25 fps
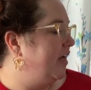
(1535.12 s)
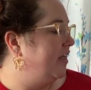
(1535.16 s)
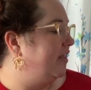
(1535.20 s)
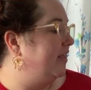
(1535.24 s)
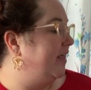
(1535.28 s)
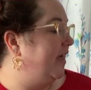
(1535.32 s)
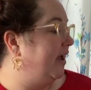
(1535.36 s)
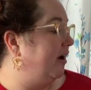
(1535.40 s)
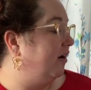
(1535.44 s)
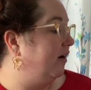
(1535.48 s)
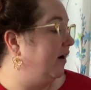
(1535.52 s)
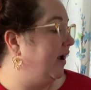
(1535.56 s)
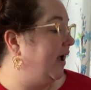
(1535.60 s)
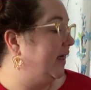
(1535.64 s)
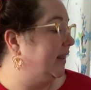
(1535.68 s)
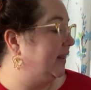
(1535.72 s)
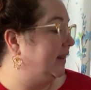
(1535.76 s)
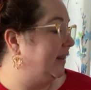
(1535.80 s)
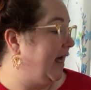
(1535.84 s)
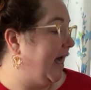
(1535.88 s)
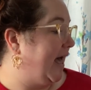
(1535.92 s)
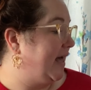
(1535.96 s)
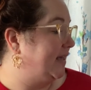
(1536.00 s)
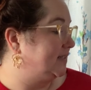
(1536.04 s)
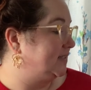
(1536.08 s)
There at
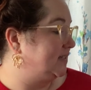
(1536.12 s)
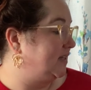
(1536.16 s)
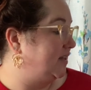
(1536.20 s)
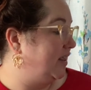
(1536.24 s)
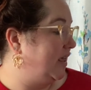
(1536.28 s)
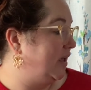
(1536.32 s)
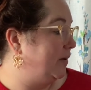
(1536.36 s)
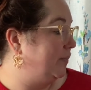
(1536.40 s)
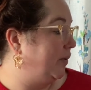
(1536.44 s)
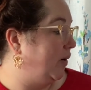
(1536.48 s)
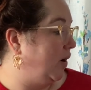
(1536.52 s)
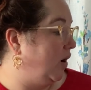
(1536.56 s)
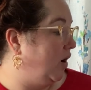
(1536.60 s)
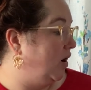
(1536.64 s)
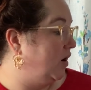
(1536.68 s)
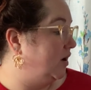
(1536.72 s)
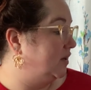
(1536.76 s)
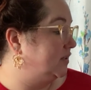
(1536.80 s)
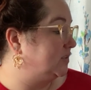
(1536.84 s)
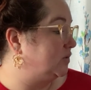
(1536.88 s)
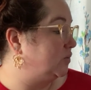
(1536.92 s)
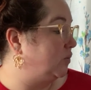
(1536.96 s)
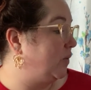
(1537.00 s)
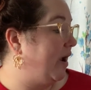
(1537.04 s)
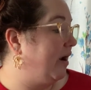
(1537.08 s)
last they
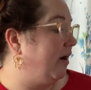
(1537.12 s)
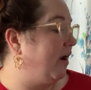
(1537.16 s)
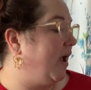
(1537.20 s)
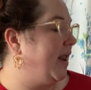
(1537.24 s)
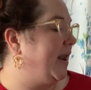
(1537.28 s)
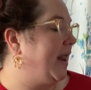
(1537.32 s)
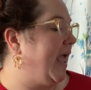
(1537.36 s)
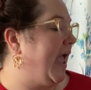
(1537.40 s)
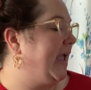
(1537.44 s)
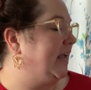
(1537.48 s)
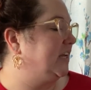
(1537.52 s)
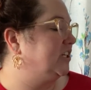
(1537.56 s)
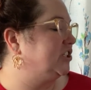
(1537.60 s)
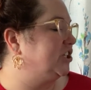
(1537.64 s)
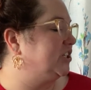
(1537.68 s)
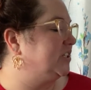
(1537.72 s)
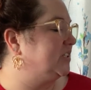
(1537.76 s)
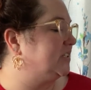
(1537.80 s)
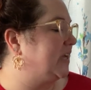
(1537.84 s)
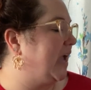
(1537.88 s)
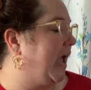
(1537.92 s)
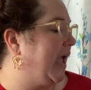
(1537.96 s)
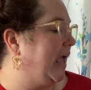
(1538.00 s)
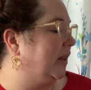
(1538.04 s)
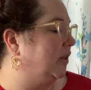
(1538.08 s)
paused, where an
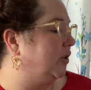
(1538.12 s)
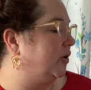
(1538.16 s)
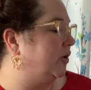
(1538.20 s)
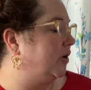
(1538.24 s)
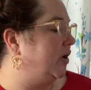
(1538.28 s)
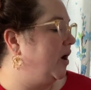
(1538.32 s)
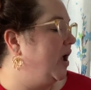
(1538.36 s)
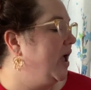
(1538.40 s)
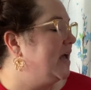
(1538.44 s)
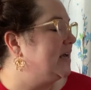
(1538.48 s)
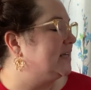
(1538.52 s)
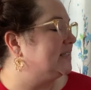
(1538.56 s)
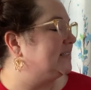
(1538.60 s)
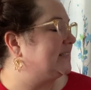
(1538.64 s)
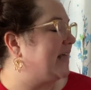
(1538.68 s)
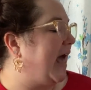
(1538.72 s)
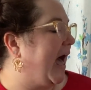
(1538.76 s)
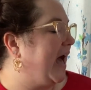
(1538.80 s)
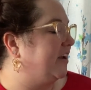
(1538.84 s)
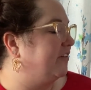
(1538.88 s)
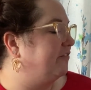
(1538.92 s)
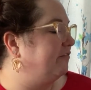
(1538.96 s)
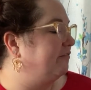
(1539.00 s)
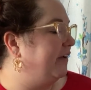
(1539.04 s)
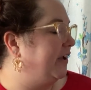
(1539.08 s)
ancient gaoler
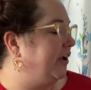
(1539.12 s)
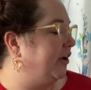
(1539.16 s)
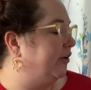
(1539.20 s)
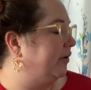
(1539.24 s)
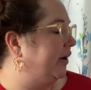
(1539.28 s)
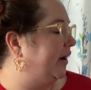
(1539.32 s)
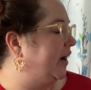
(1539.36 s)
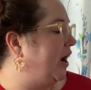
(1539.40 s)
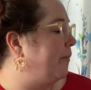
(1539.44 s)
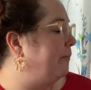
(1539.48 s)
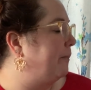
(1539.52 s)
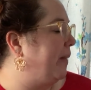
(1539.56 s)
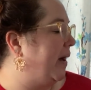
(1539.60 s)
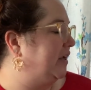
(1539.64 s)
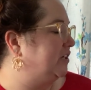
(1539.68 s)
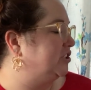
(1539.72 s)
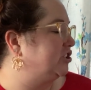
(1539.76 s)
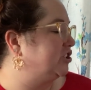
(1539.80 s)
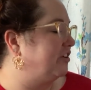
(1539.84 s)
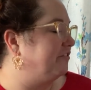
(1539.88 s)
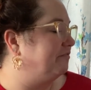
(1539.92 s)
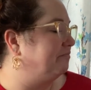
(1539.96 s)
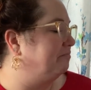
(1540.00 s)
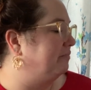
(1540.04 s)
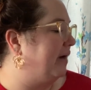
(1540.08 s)
sat fingering a bunch
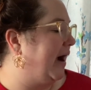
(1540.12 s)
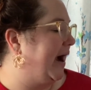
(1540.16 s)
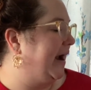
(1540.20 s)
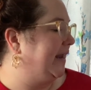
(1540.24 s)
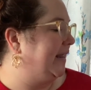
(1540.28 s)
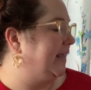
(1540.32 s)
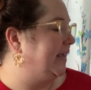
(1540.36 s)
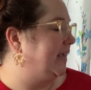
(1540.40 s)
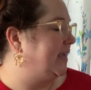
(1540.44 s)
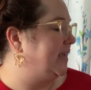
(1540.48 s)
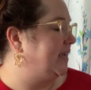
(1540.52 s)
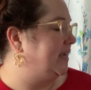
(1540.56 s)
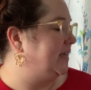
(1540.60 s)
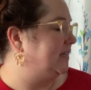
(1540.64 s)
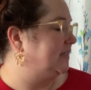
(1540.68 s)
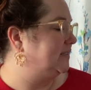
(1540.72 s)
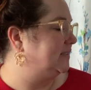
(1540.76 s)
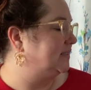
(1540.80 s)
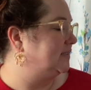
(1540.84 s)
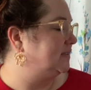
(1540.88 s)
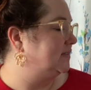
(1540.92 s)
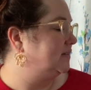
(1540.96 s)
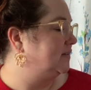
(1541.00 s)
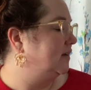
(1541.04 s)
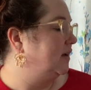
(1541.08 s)
of mighty
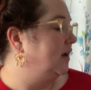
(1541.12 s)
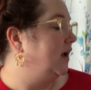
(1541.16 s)
keys.